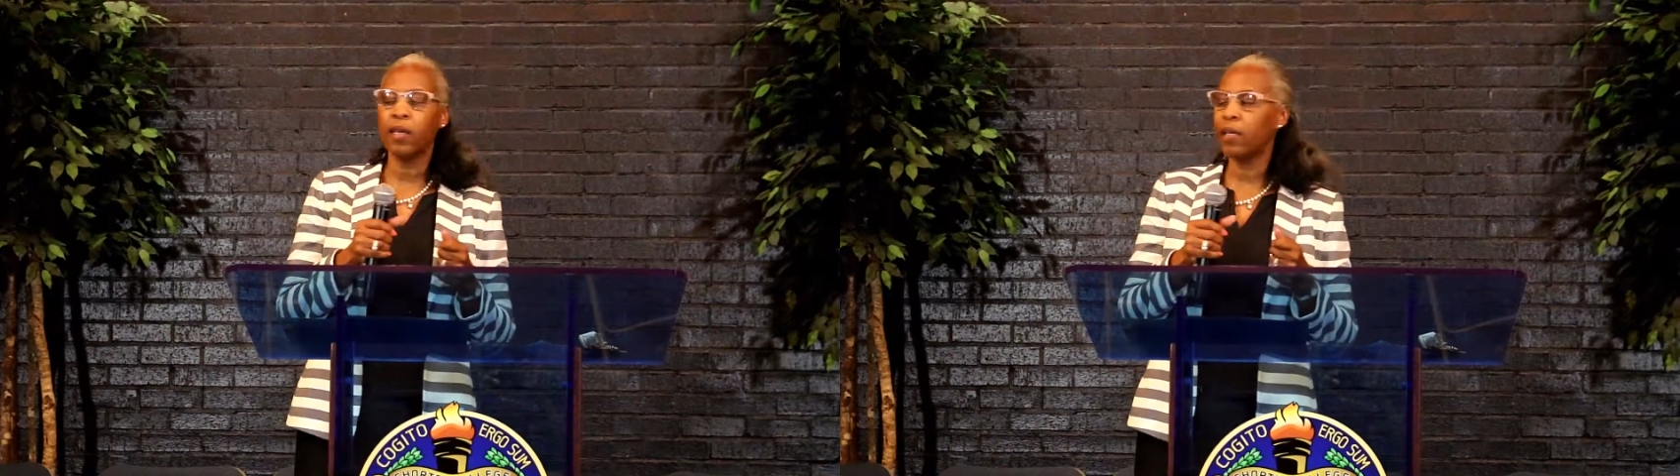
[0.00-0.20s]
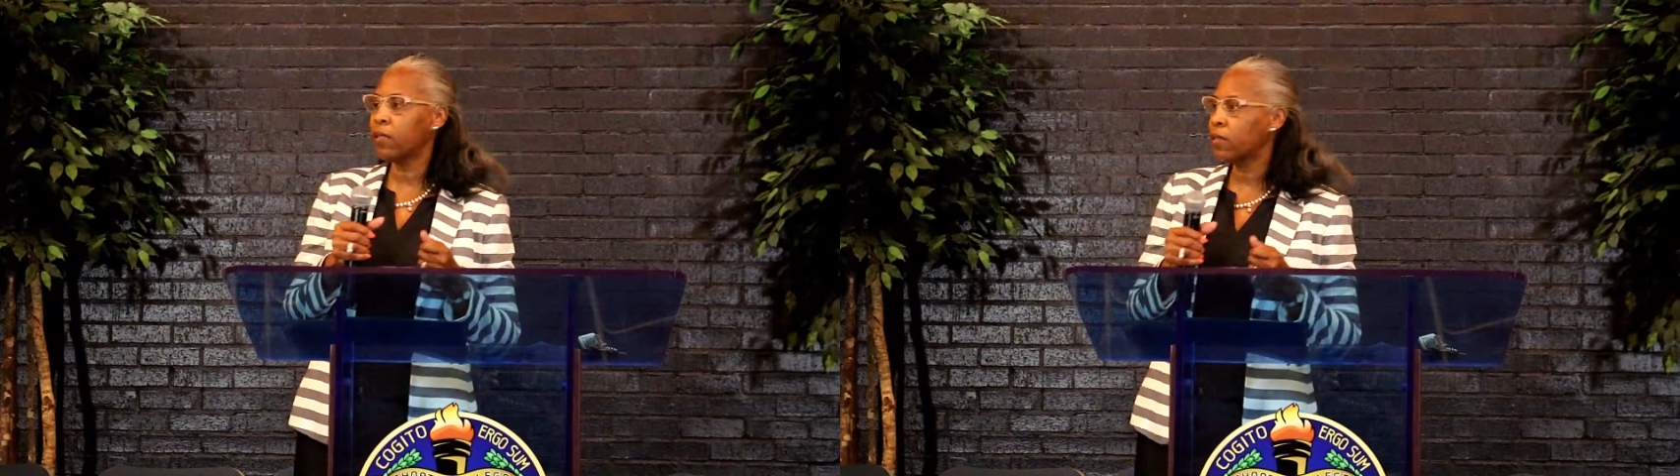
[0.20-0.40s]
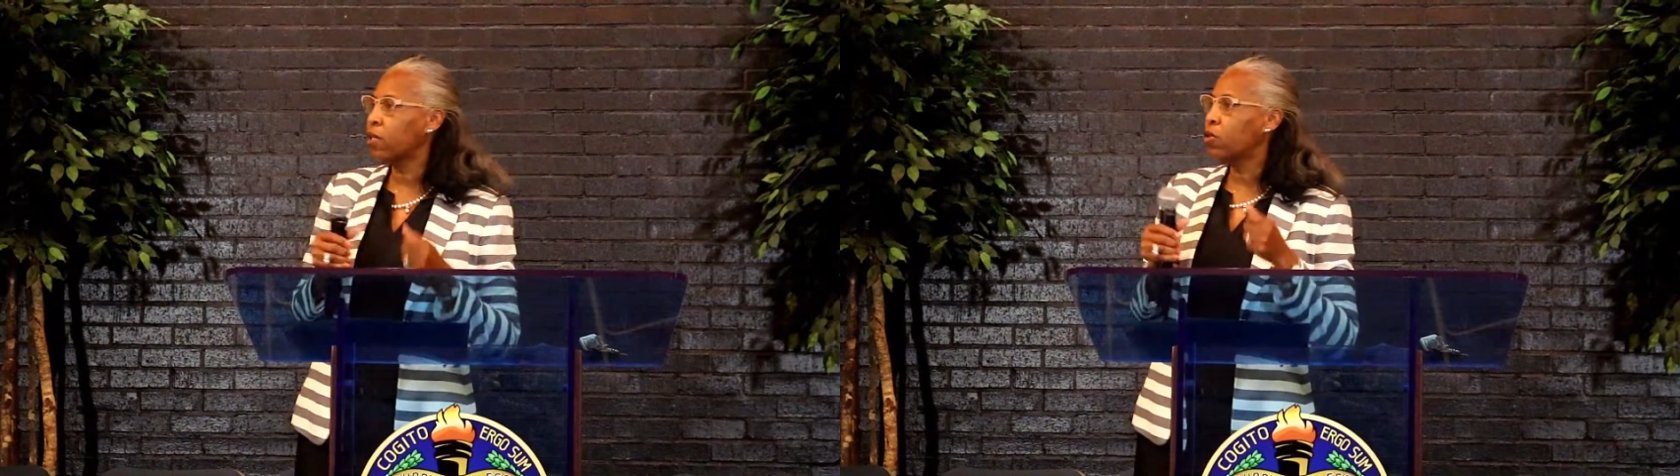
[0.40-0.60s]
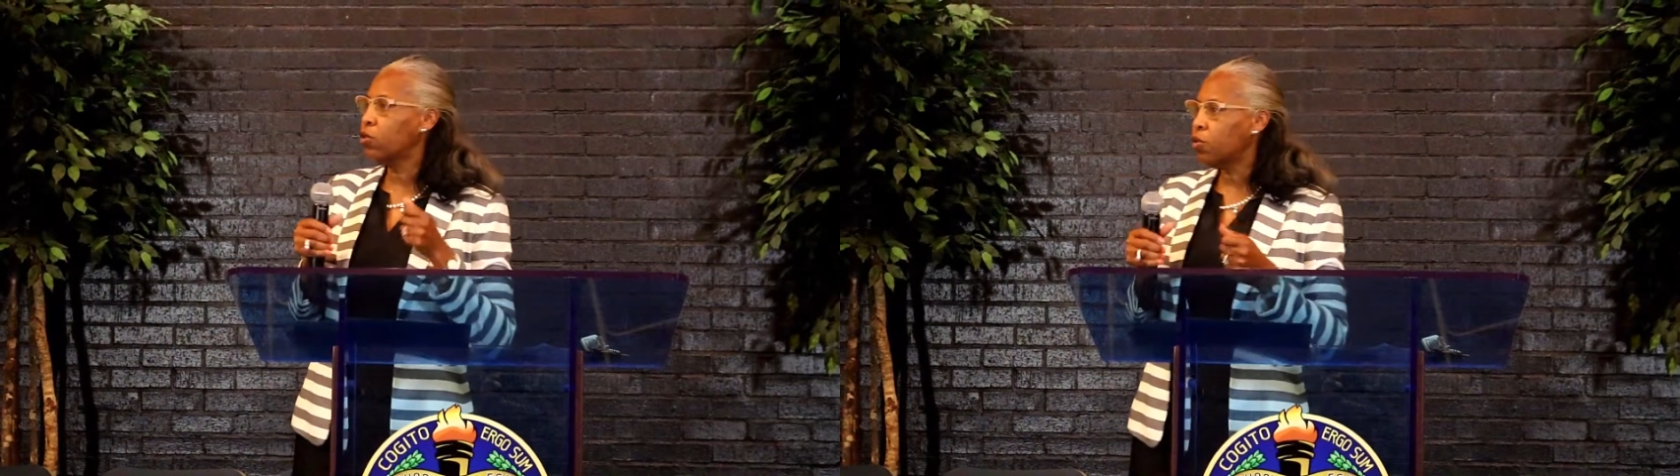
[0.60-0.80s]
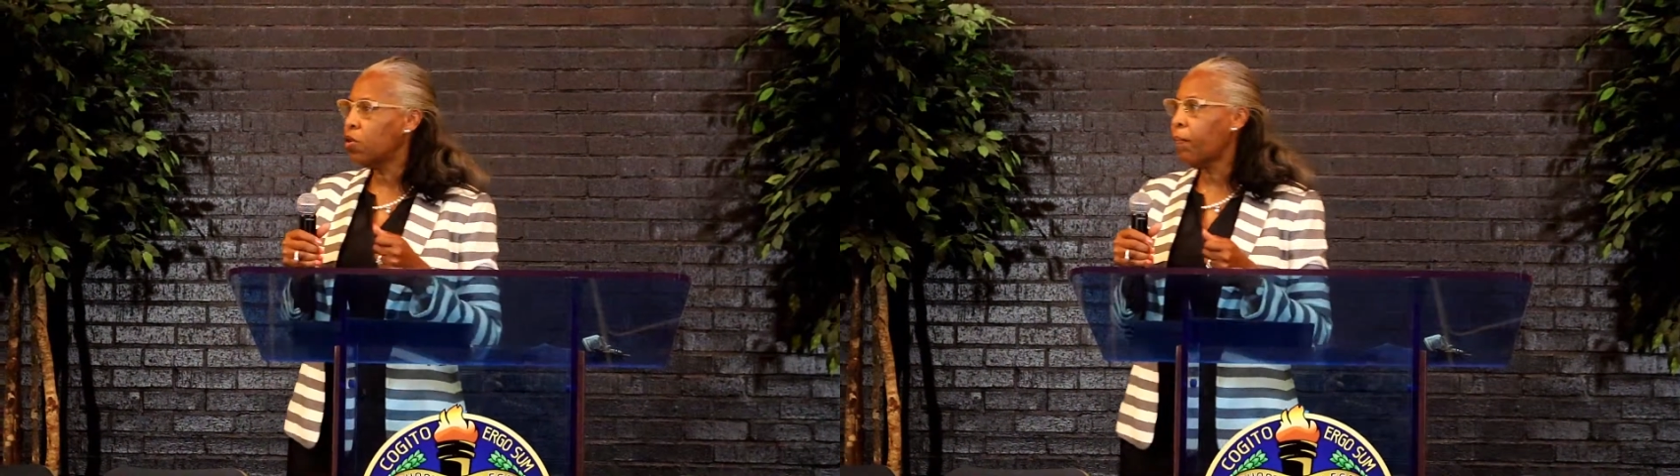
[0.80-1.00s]
is
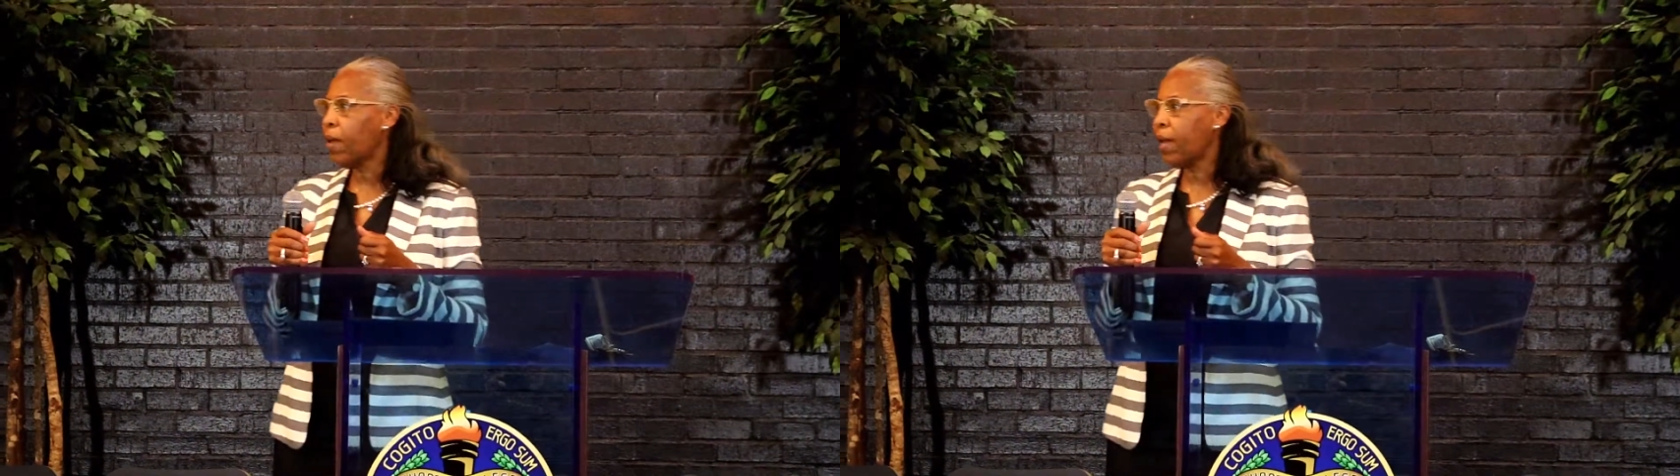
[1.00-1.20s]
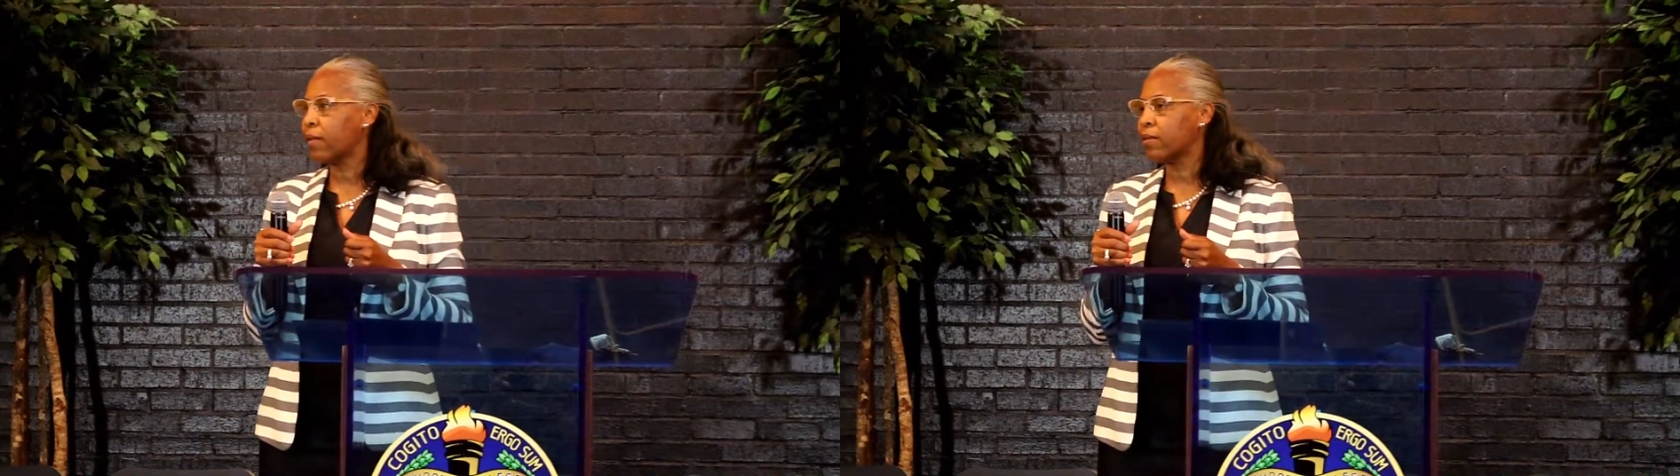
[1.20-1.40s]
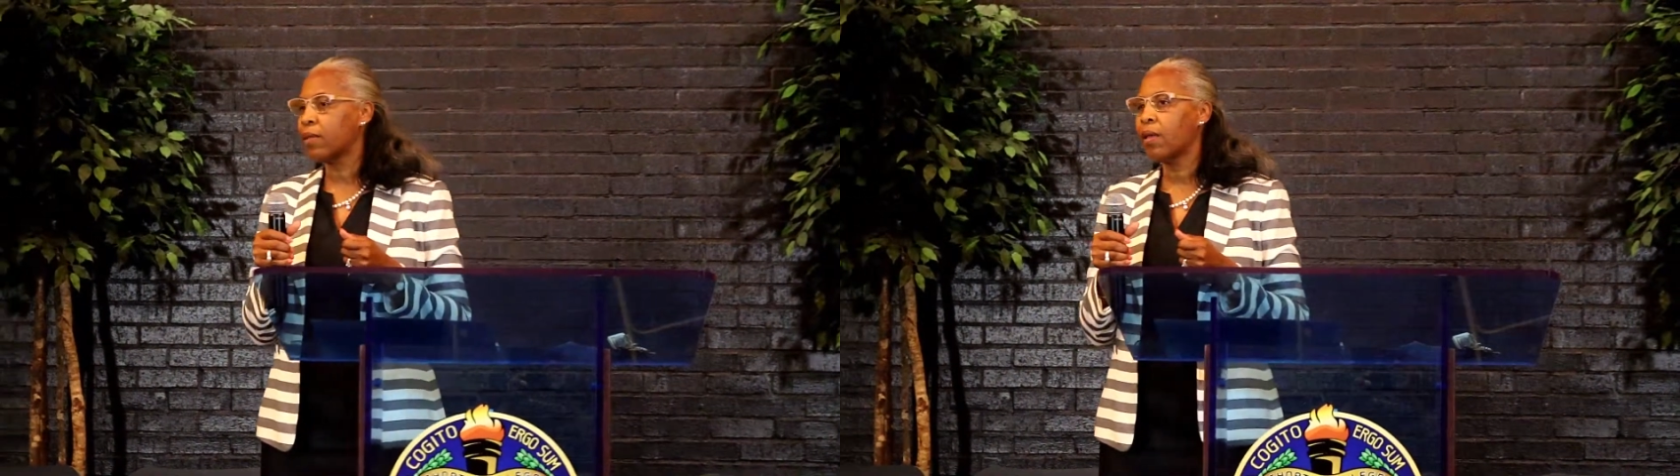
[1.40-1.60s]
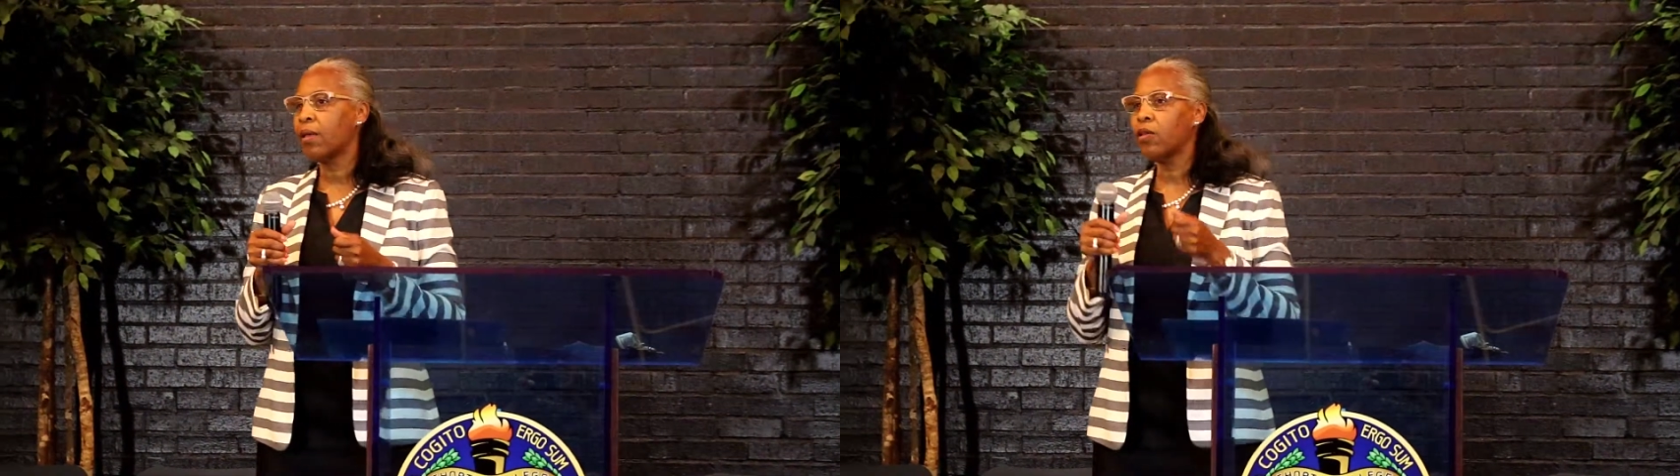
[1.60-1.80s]
do your best.